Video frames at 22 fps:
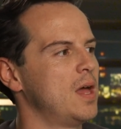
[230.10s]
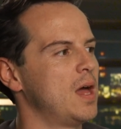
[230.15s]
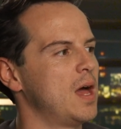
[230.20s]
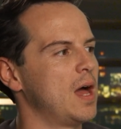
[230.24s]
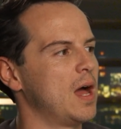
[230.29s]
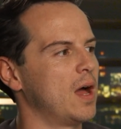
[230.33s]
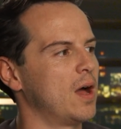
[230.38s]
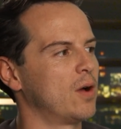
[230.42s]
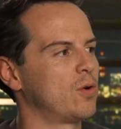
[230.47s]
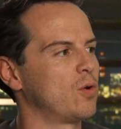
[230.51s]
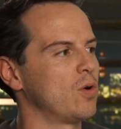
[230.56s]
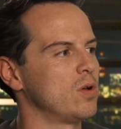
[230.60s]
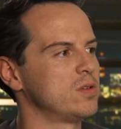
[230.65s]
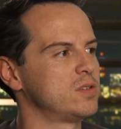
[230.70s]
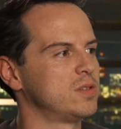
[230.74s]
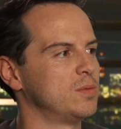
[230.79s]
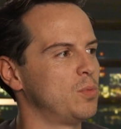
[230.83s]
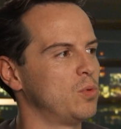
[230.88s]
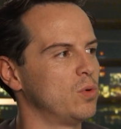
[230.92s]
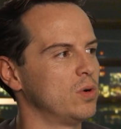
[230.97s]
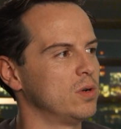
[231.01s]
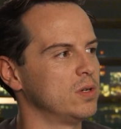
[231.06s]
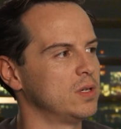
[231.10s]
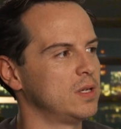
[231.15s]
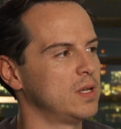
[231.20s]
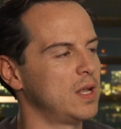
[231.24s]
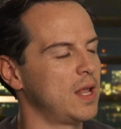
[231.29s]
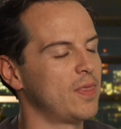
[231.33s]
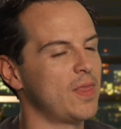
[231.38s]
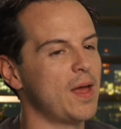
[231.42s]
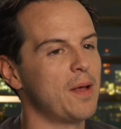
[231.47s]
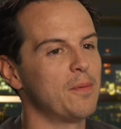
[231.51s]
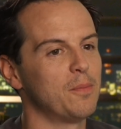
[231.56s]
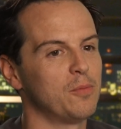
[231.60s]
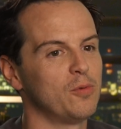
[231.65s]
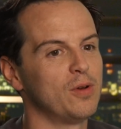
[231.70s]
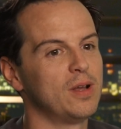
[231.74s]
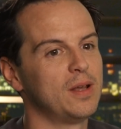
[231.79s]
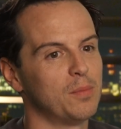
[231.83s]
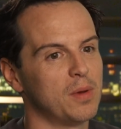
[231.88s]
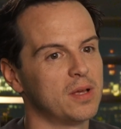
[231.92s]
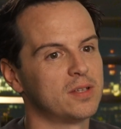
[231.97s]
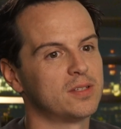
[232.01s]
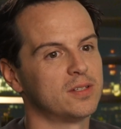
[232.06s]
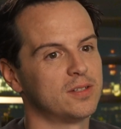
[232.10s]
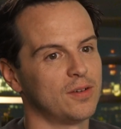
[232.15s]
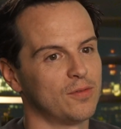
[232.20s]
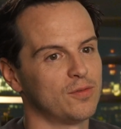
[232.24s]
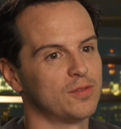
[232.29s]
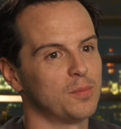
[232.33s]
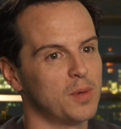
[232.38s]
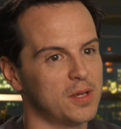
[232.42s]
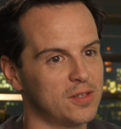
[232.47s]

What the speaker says: across the board, and that really makes a difference.